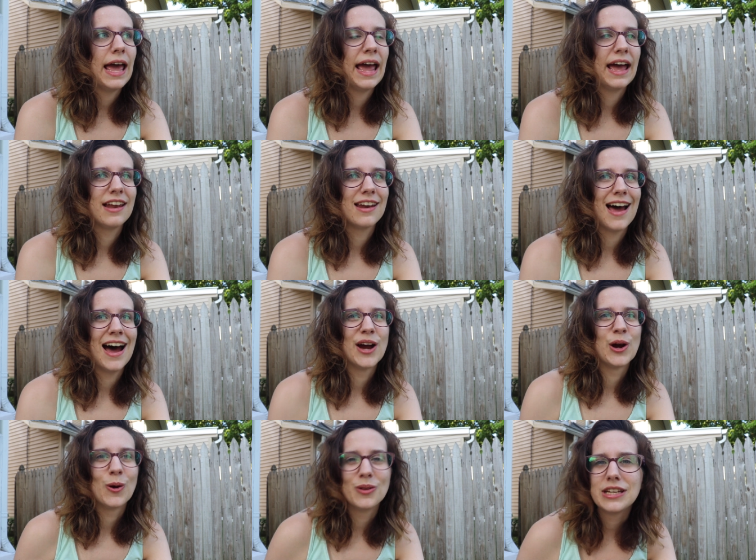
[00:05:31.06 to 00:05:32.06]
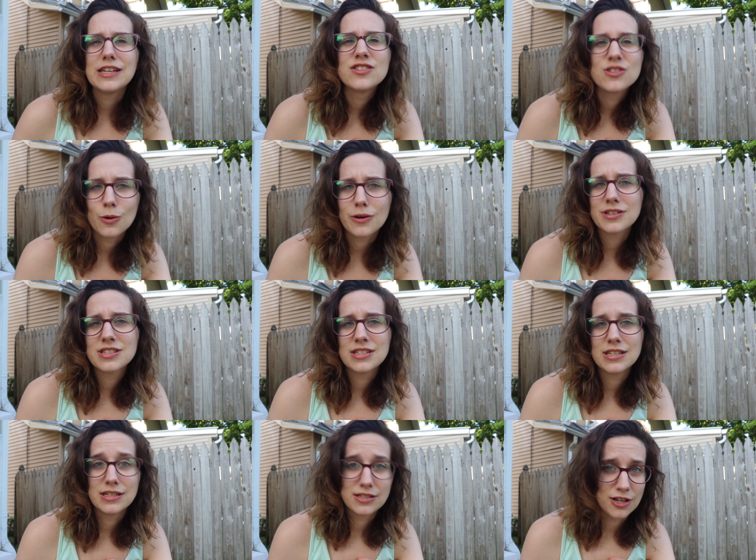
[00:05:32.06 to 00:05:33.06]
And our only source
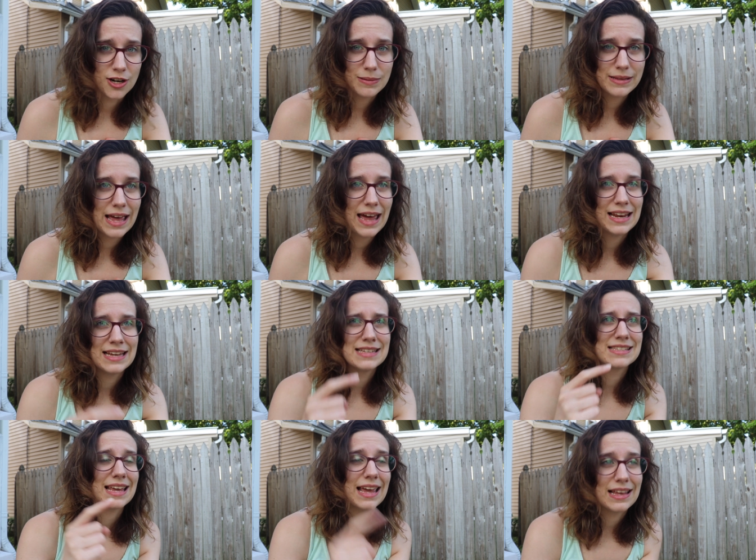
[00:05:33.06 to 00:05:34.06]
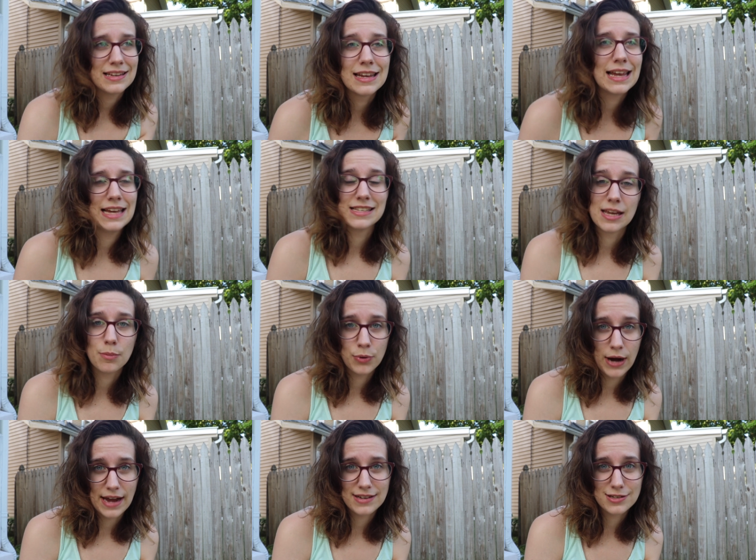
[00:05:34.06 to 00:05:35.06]
to determine that is, is it
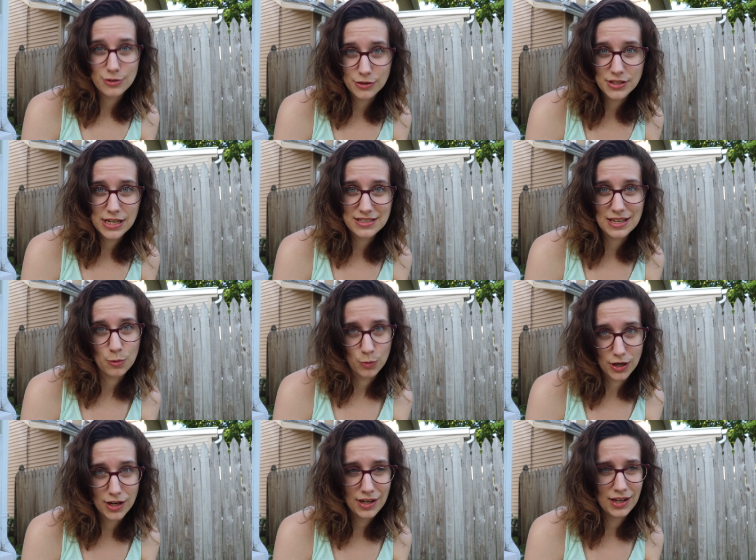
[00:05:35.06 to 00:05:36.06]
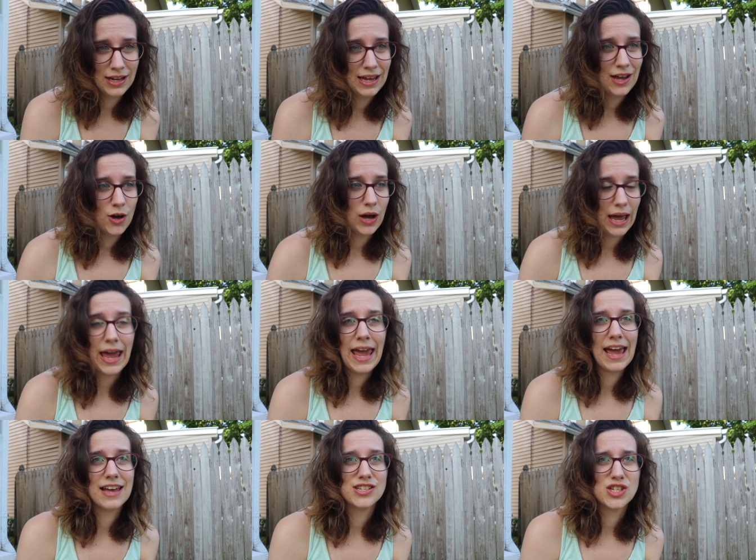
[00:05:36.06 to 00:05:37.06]
practical? Does it work?
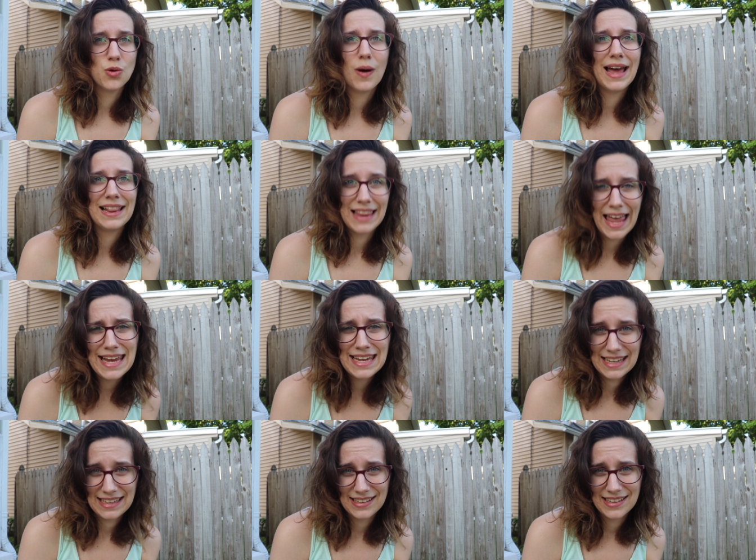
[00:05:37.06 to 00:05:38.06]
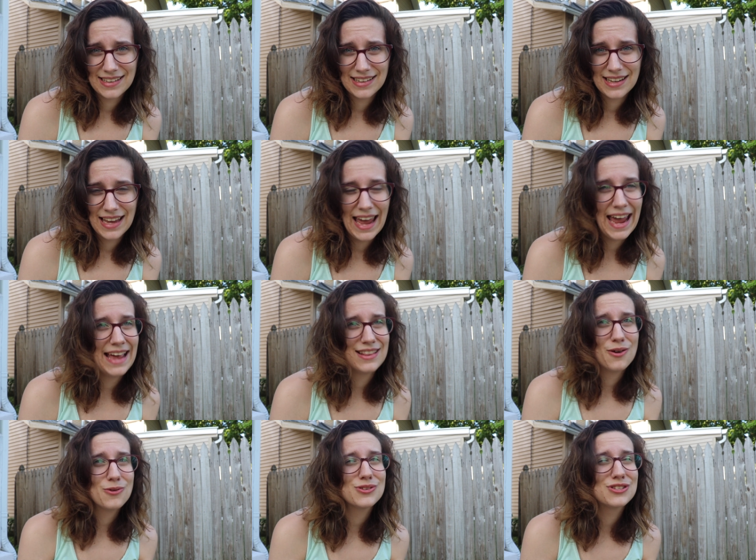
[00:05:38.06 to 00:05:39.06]
And do I like it? And
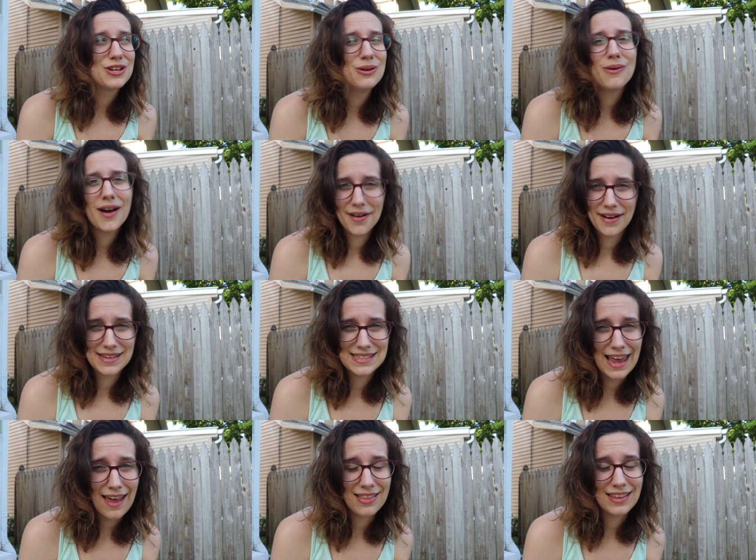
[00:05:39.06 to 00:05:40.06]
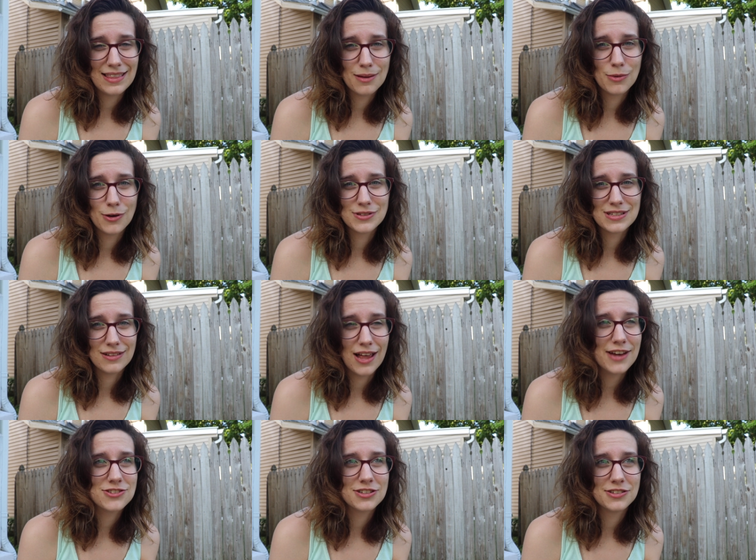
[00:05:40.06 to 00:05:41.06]
those two aren't exactly the most
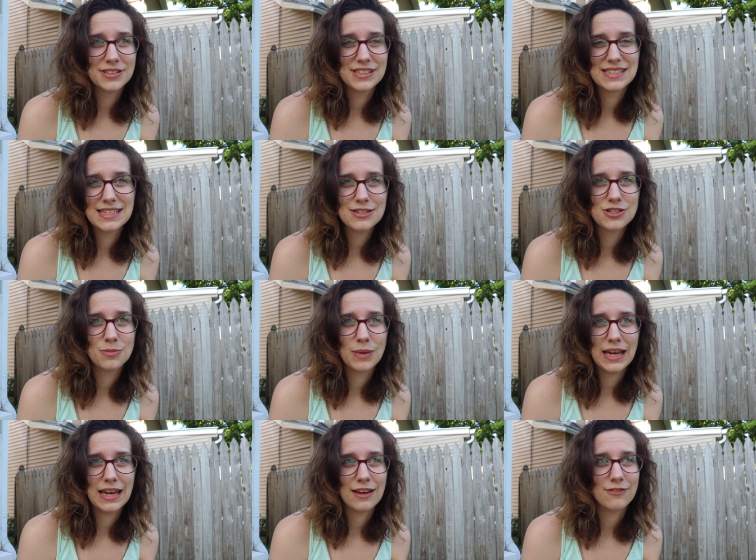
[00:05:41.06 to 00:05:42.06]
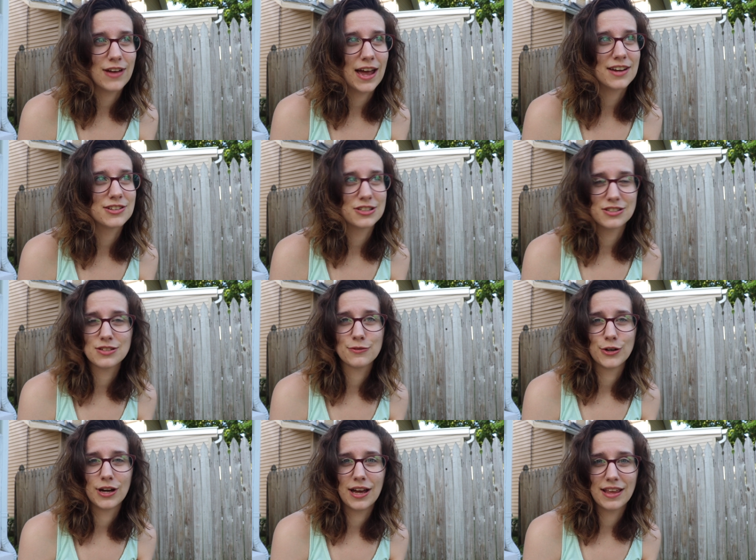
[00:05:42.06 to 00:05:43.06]
logical decision-making factors
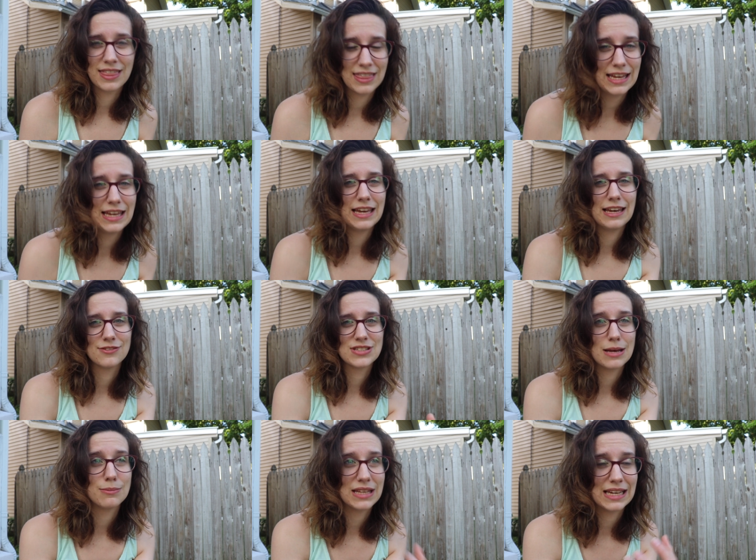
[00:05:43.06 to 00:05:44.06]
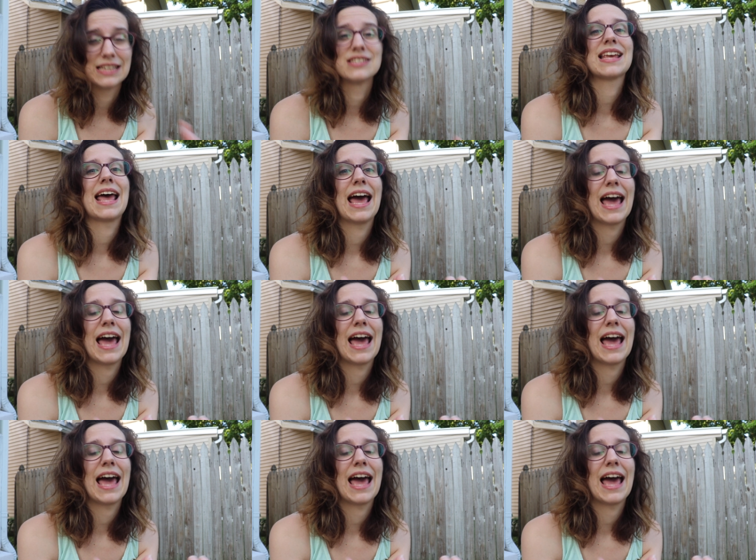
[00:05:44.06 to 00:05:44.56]
for thinking if something is